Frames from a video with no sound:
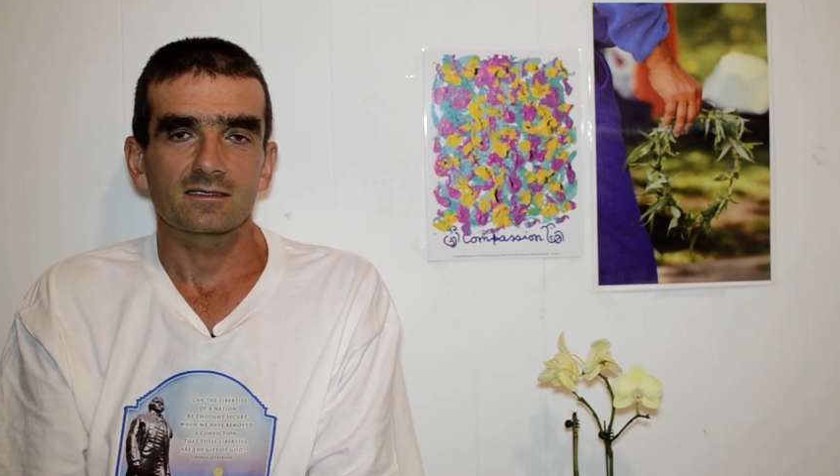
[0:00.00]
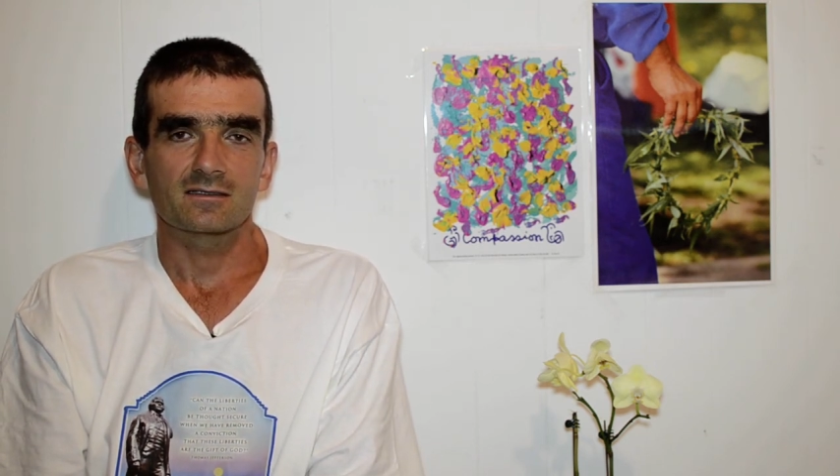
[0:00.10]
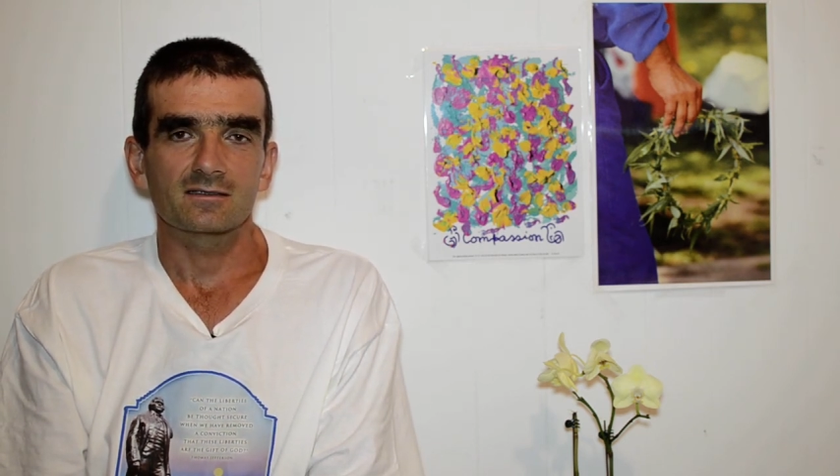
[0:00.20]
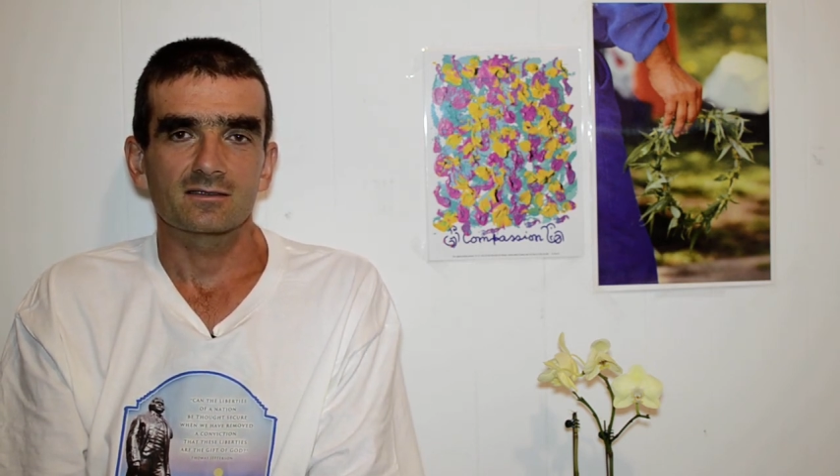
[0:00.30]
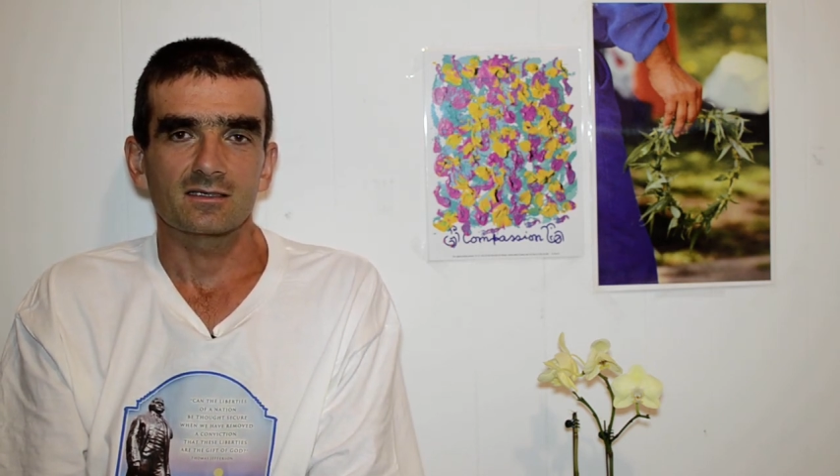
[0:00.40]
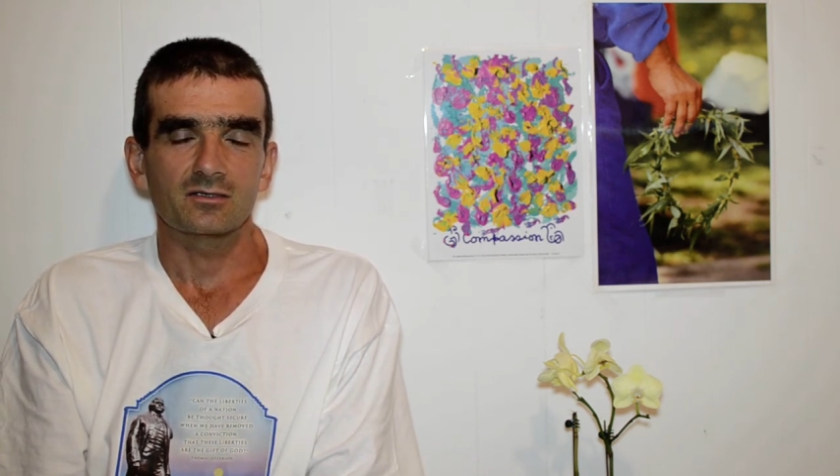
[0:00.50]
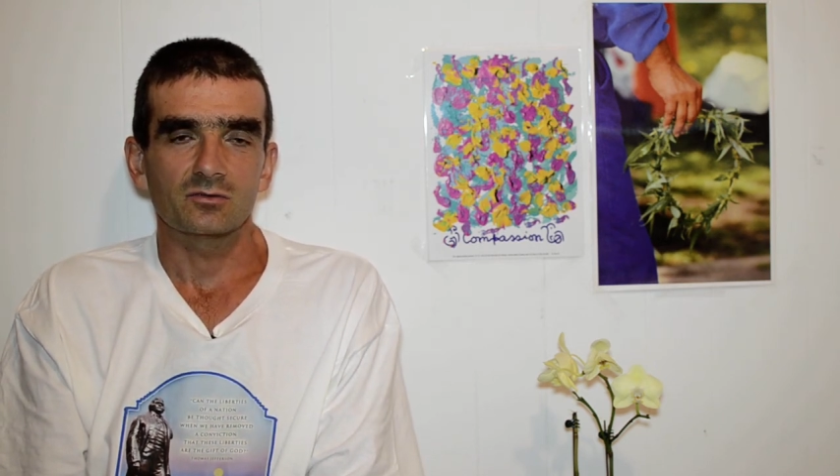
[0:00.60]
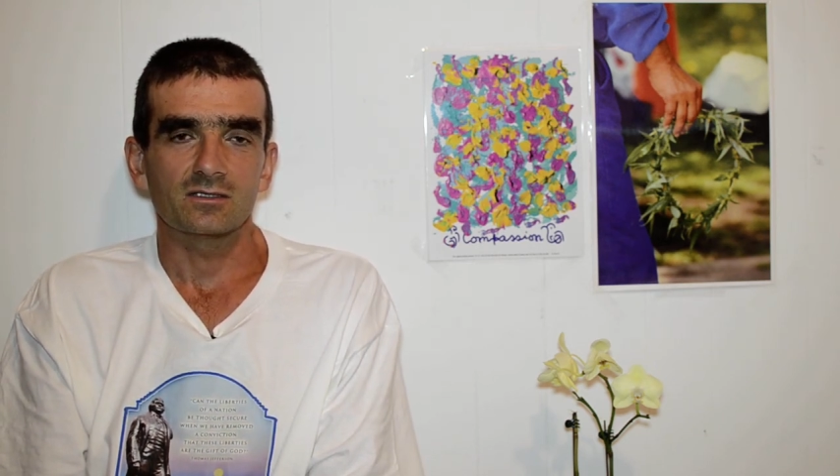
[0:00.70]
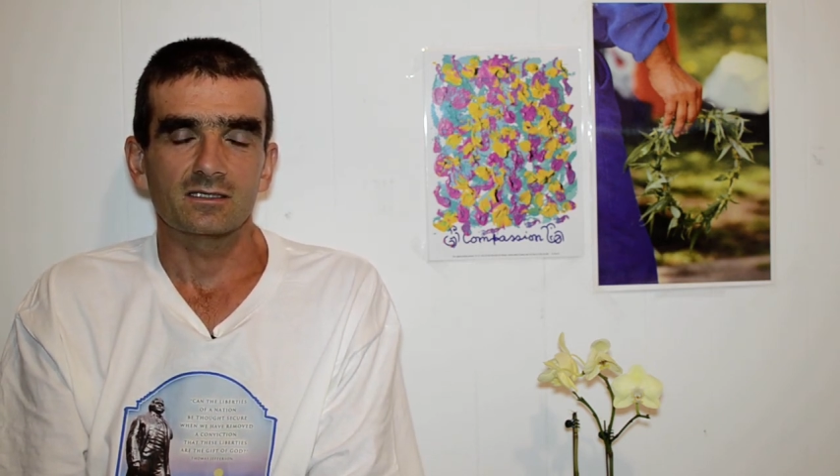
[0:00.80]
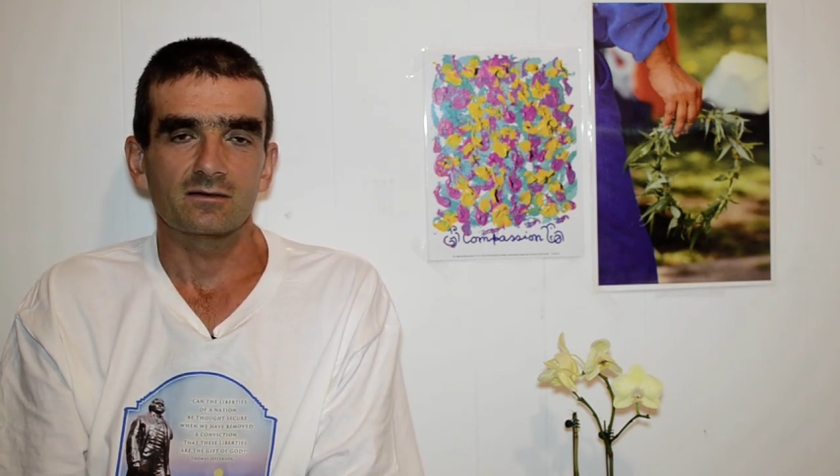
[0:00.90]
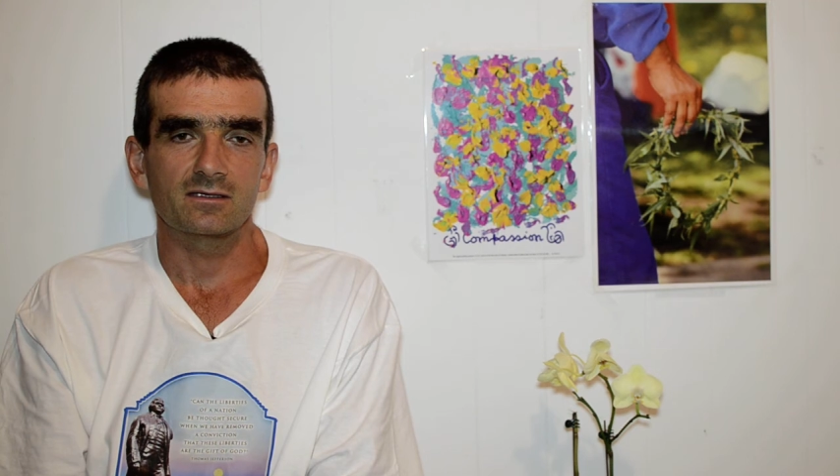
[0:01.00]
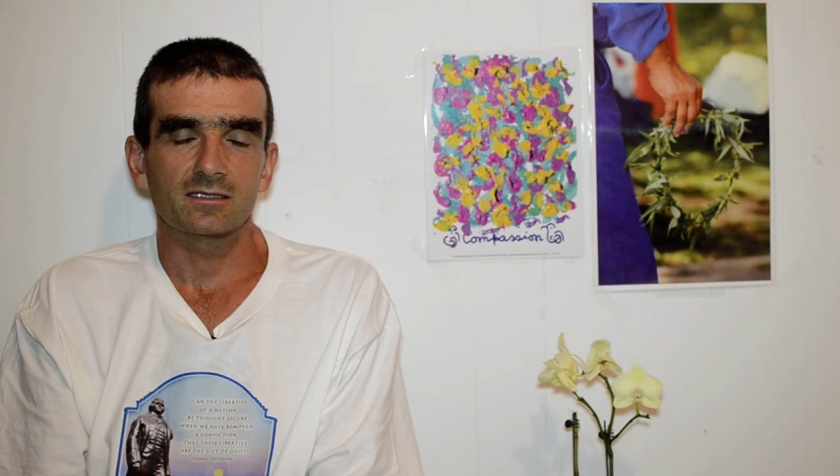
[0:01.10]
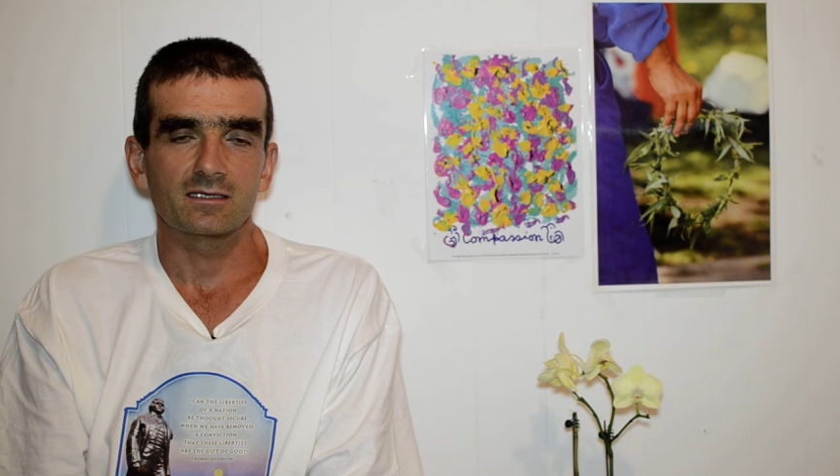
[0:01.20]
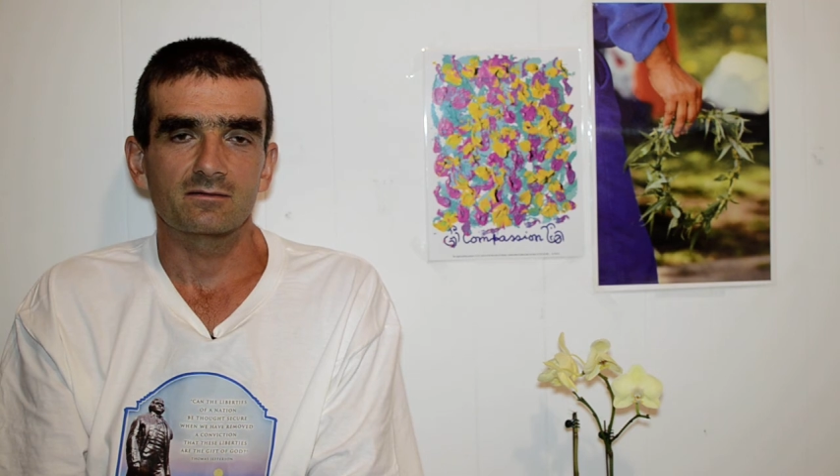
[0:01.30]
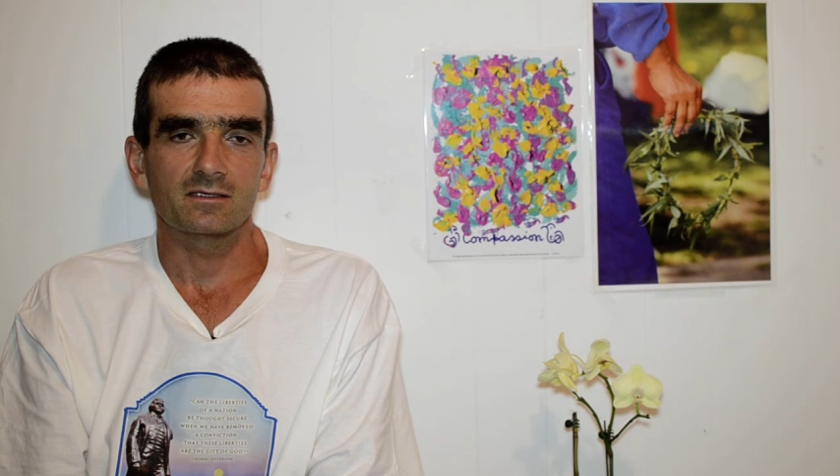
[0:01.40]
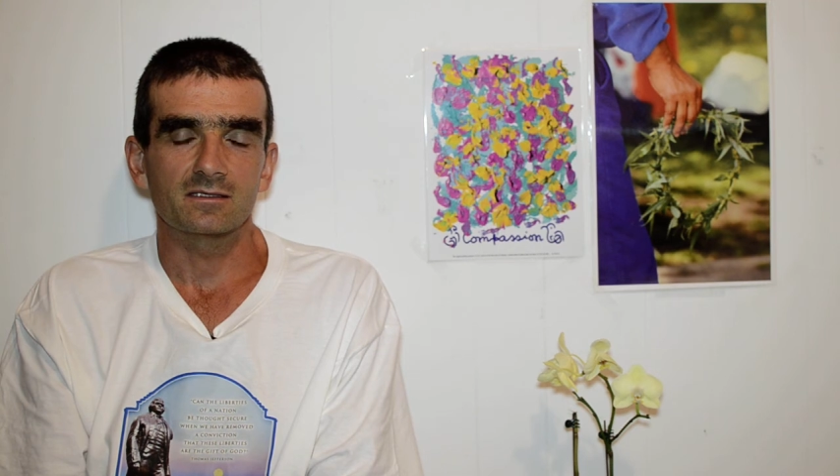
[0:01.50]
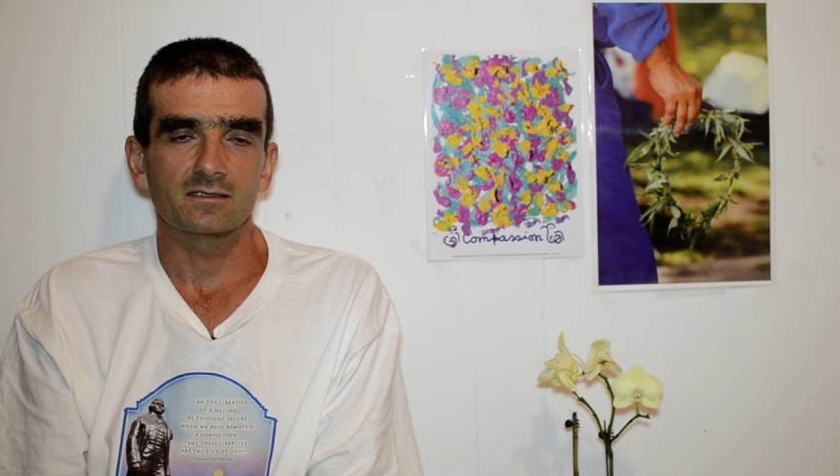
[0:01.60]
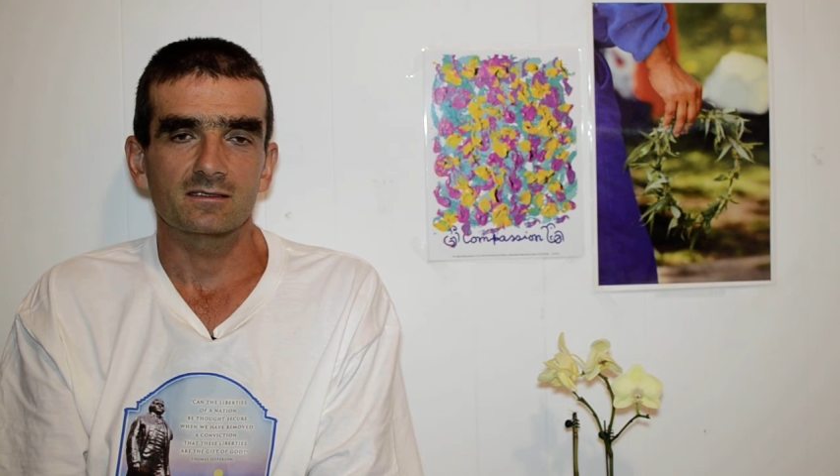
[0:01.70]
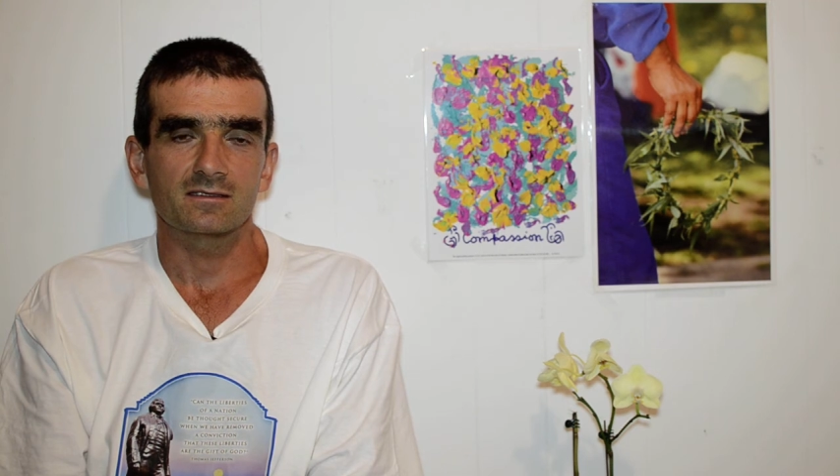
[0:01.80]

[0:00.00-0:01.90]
and I knew that every